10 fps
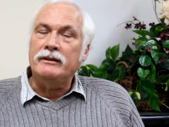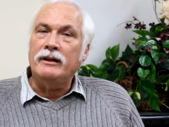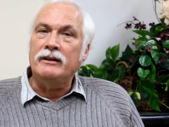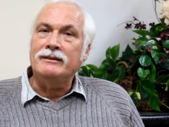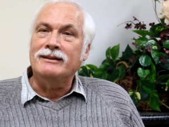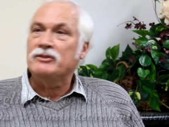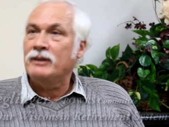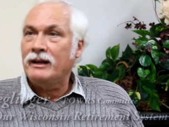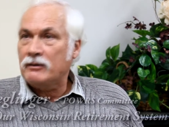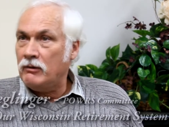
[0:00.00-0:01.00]
It, it does
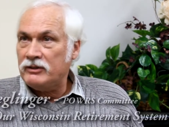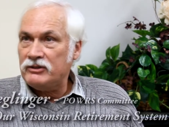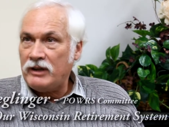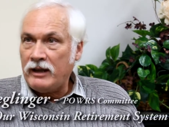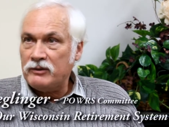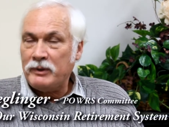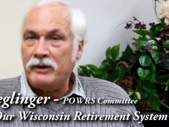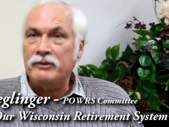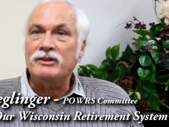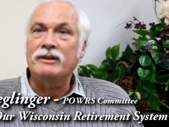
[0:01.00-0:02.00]
not cost
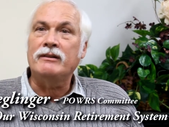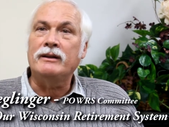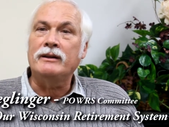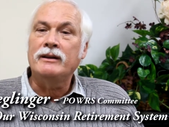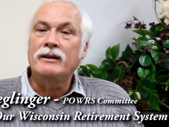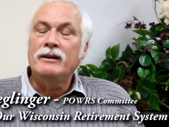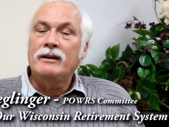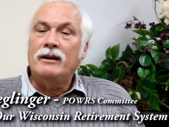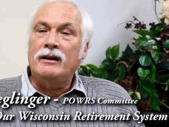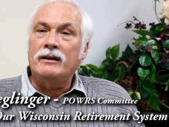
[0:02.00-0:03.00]
taxpayers anything.
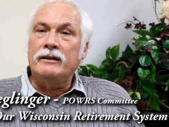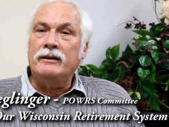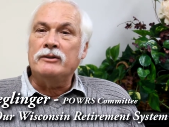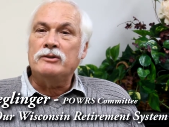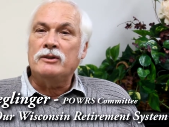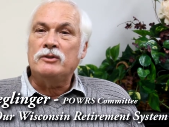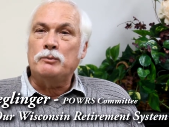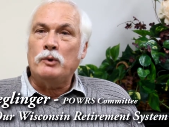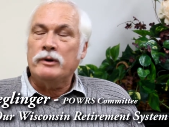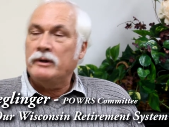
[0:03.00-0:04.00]
Uh, it is
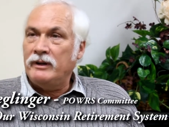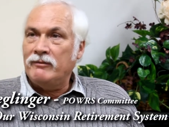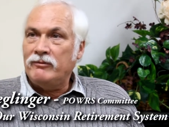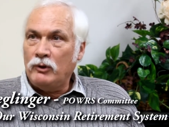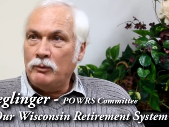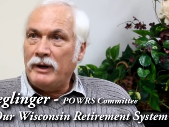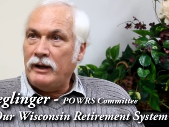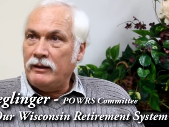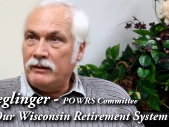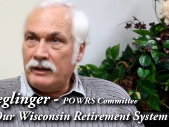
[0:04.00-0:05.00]
supported in full
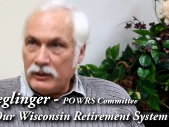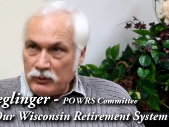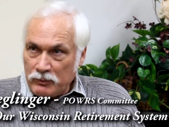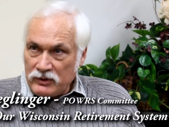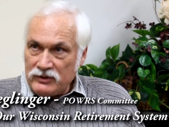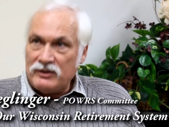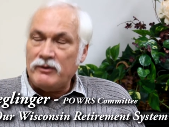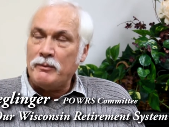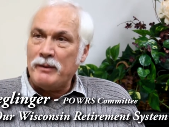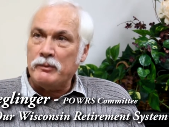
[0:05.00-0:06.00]
by the contributions
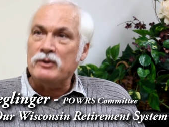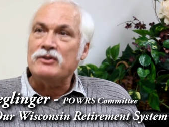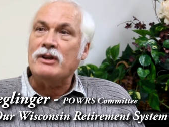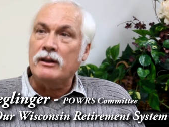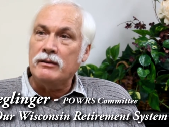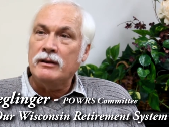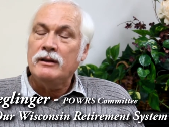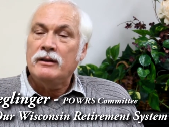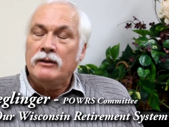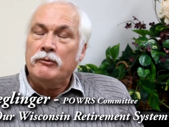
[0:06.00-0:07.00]
of the members and
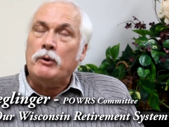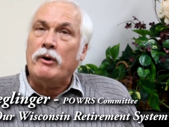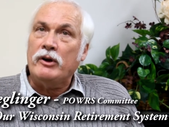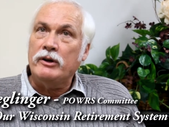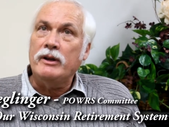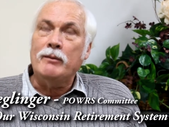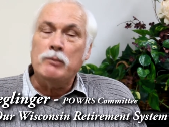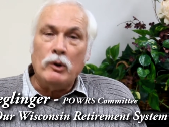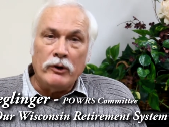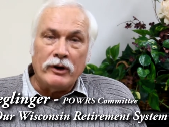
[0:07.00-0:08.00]
required
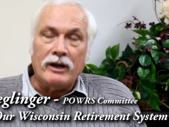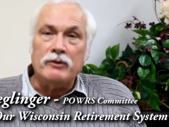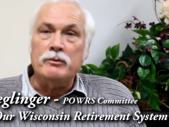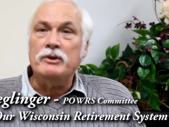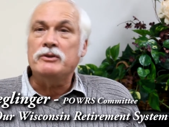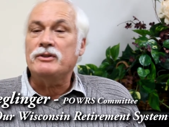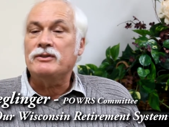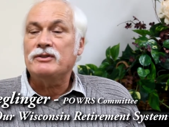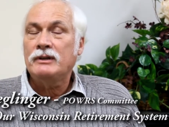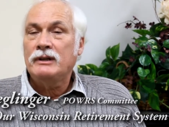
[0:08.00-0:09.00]
employer
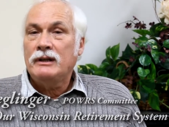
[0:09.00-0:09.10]
contributions.